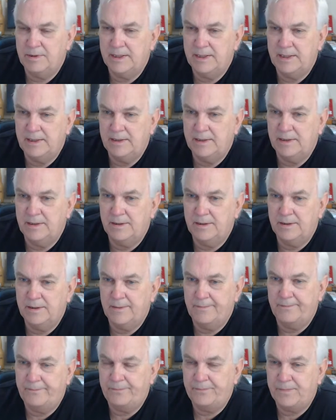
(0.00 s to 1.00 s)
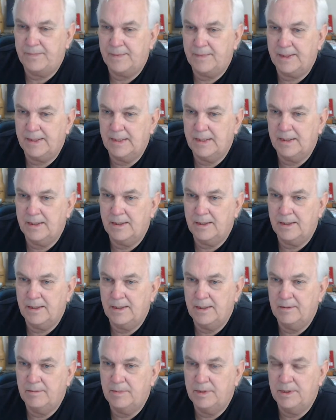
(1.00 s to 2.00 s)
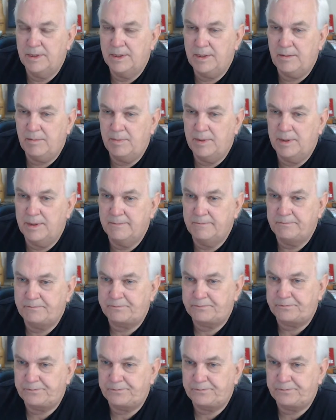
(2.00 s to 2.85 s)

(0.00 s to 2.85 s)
weight in a month, but